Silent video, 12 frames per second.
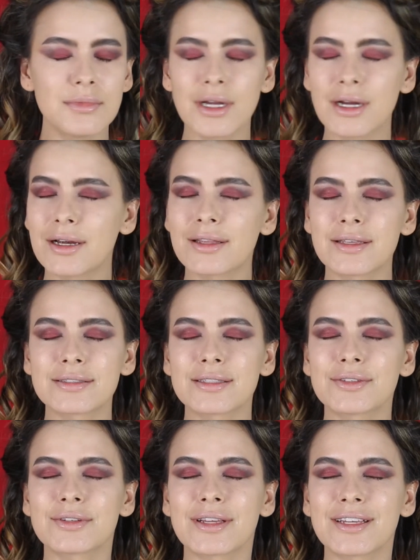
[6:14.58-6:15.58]
Oh, that's so
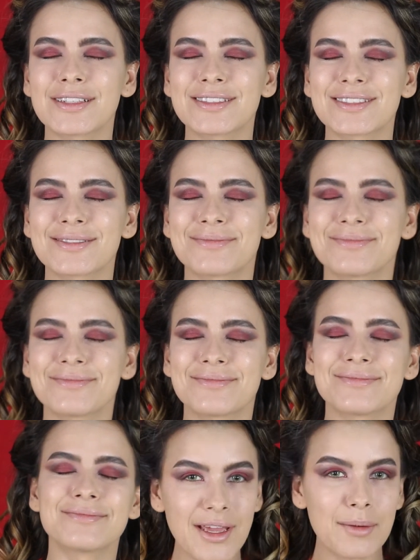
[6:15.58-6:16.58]

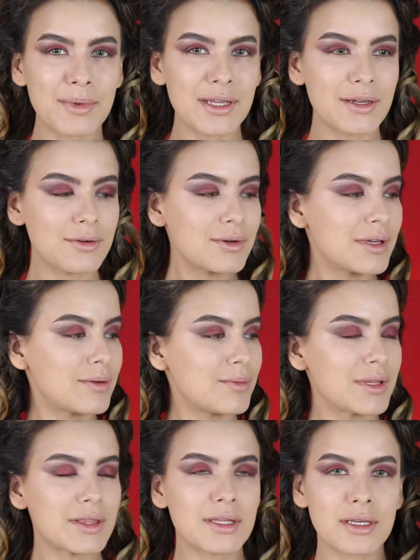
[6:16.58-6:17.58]
nice. I'm gonna go in
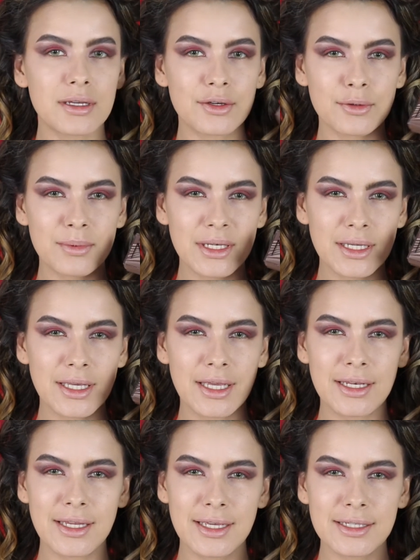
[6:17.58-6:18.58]
with the Urban
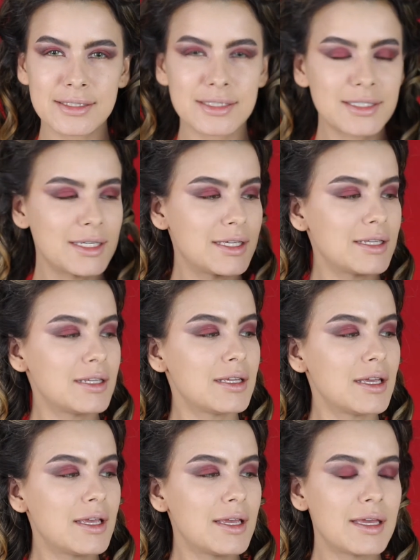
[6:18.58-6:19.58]
Decay Naked Skin,
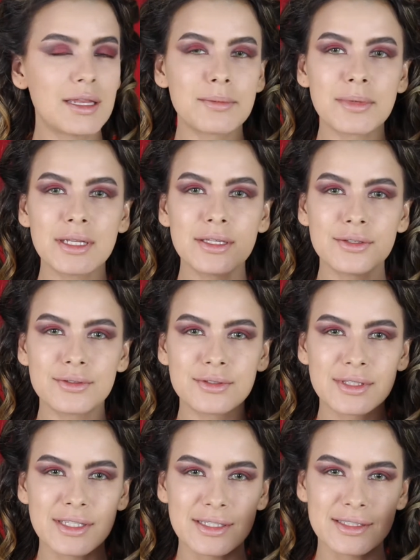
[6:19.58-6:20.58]
and I'm gonna use
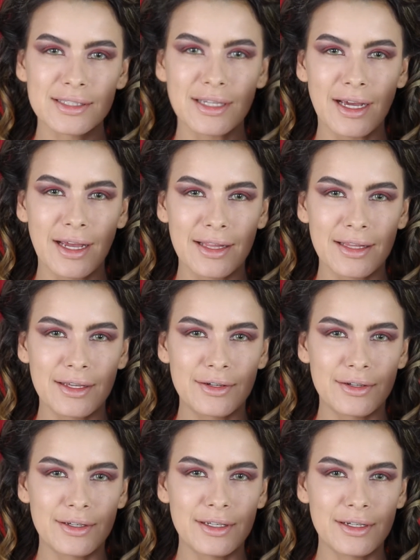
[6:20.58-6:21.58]
this
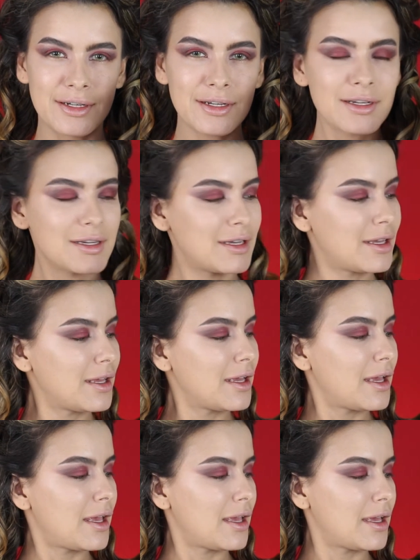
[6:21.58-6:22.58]
highlighter here.
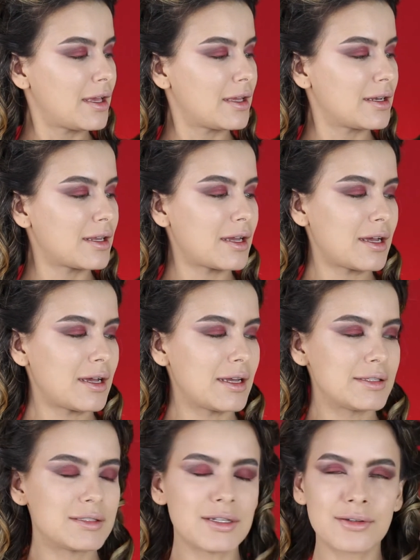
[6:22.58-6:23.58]
And I
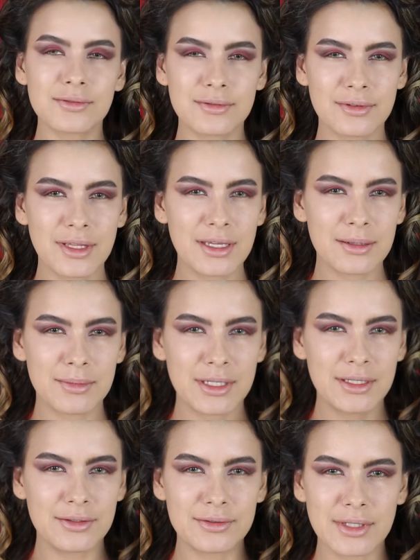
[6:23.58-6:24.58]
don't think I'm gonna
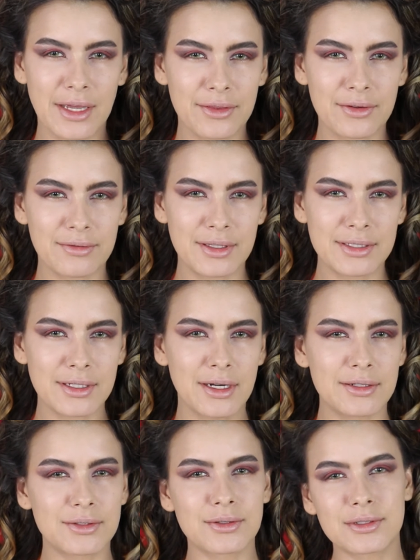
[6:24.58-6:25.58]
use either of these
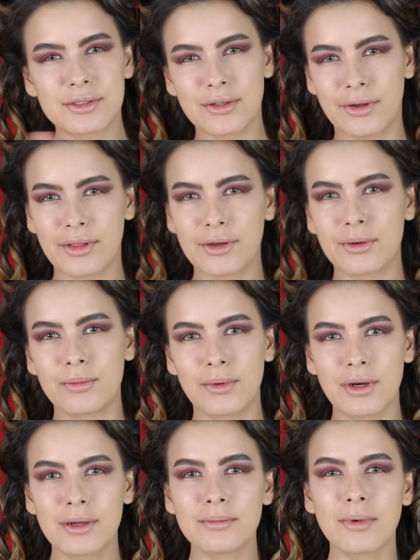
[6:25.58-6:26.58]
contours. They're a little
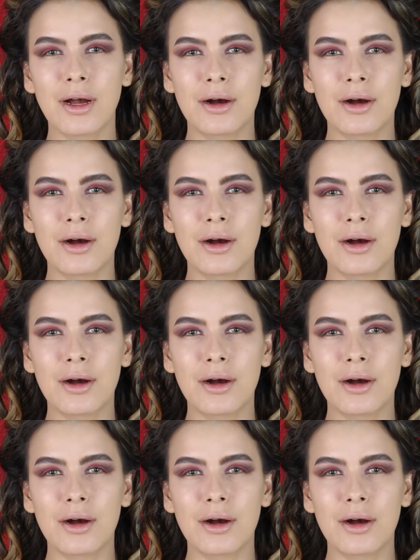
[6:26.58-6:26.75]
warm.